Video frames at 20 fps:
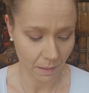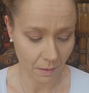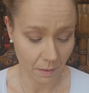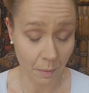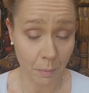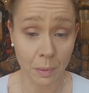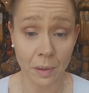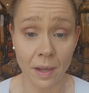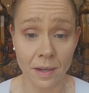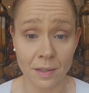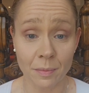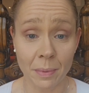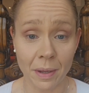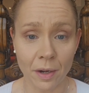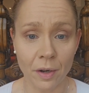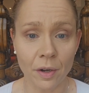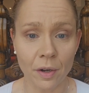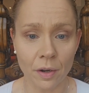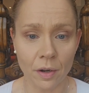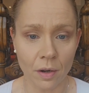applies
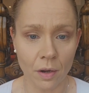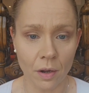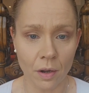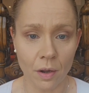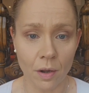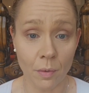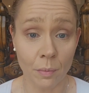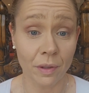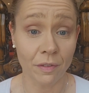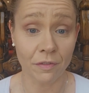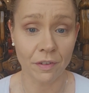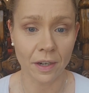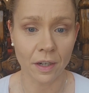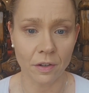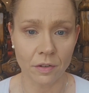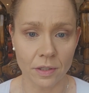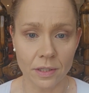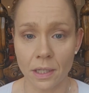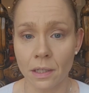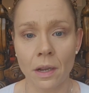better with
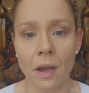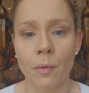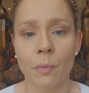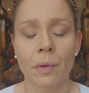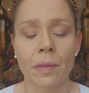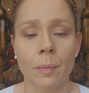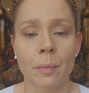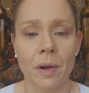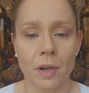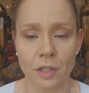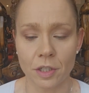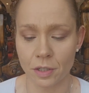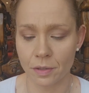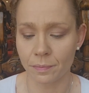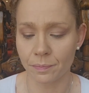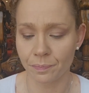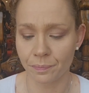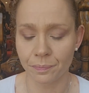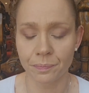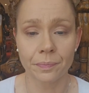fingers and not with a brush.
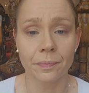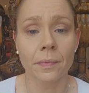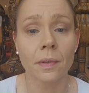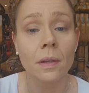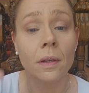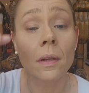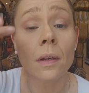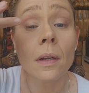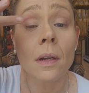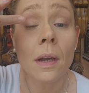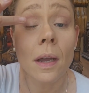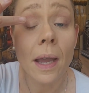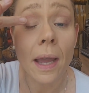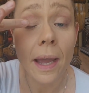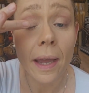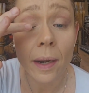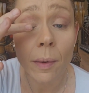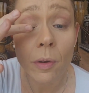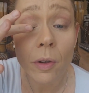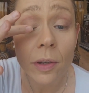
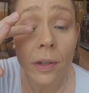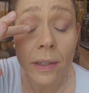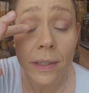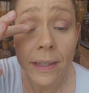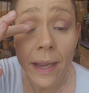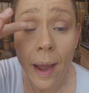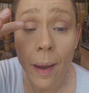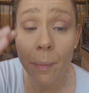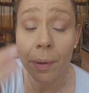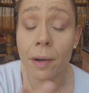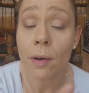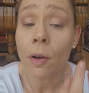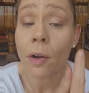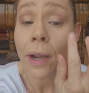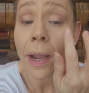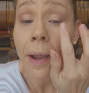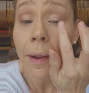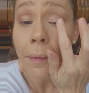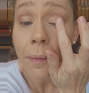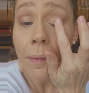And I'm gonna dab it,
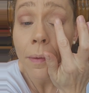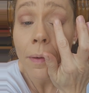okay?